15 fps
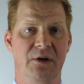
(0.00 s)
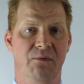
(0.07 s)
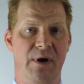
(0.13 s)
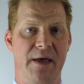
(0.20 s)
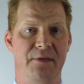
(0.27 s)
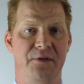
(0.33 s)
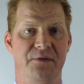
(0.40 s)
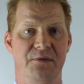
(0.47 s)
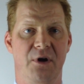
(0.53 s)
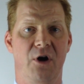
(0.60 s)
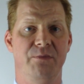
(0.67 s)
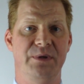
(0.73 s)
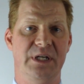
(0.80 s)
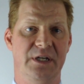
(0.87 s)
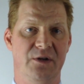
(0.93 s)
rather than
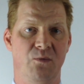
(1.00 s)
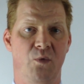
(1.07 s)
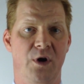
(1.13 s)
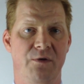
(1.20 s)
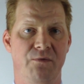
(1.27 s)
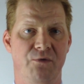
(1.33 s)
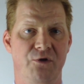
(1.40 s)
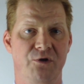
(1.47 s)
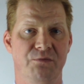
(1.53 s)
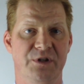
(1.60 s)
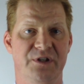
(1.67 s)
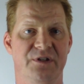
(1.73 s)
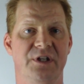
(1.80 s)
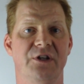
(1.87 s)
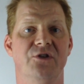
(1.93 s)
all being in one room
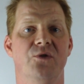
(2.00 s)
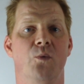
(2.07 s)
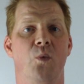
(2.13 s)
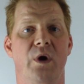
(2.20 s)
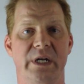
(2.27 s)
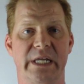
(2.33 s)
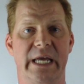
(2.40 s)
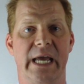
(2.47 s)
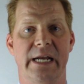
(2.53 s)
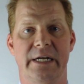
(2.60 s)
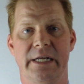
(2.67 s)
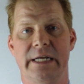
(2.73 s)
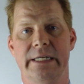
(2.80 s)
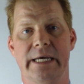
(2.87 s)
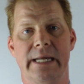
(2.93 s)
listening to one
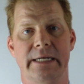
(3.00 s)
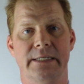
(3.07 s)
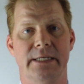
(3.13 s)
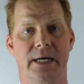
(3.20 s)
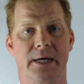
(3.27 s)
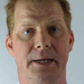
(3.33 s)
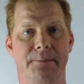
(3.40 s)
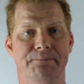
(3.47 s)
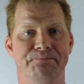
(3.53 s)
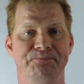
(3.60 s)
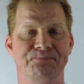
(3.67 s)
candidate at a time.